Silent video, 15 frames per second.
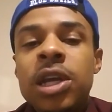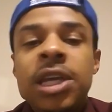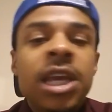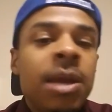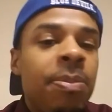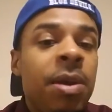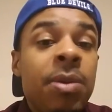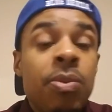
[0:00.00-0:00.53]

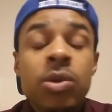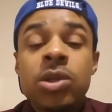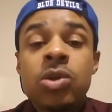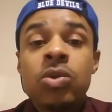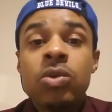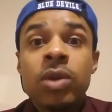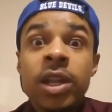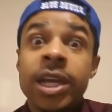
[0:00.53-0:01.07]
get people
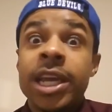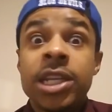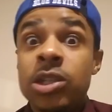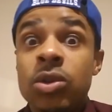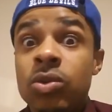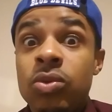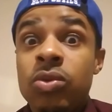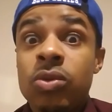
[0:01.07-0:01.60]
to look
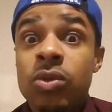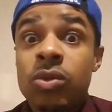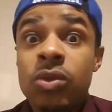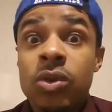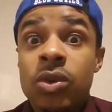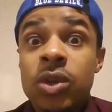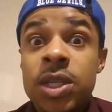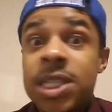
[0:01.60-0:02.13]
at you,
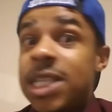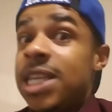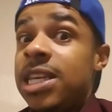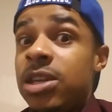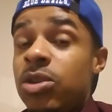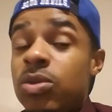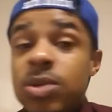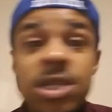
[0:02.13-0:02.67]

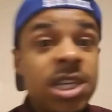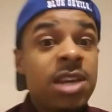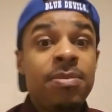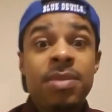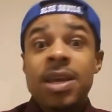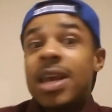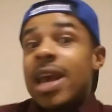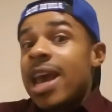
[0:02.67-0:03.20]
see you, see
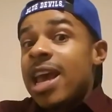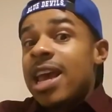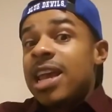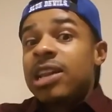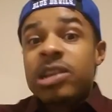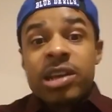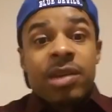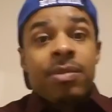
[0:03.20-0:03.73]
me, hey,
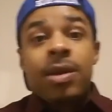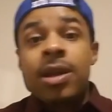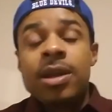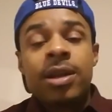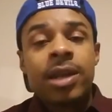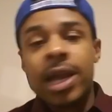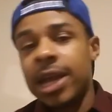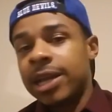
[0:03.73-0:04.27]
look at
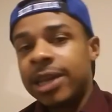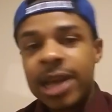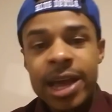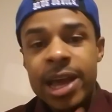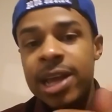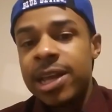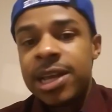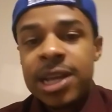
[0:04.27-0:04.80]
me. Like,
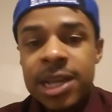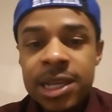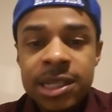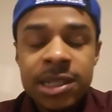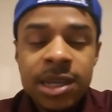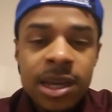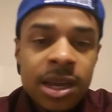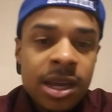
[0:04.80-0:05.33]
that
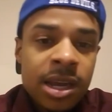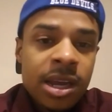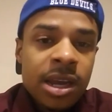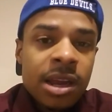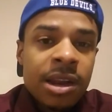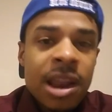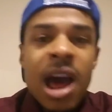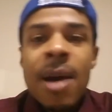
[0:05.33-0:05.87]
is
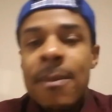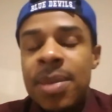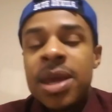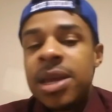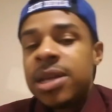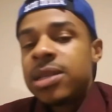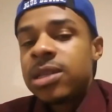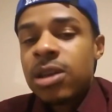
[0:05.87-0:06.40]
not
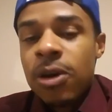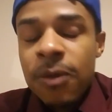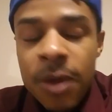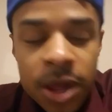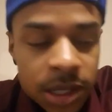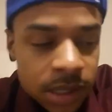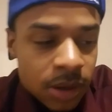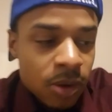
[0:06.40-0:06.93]
being yourself.
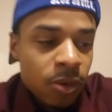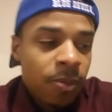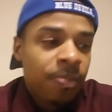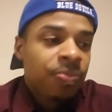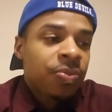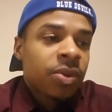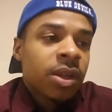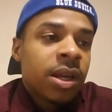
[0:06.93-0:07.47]
So
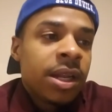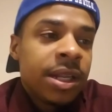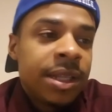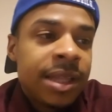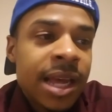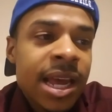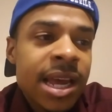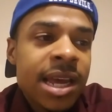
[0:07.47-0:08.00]

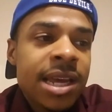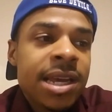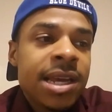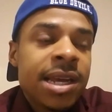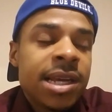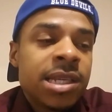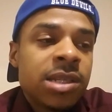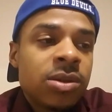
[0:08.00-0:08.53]
that
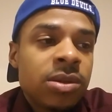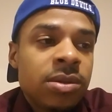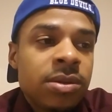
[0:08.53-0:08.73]
is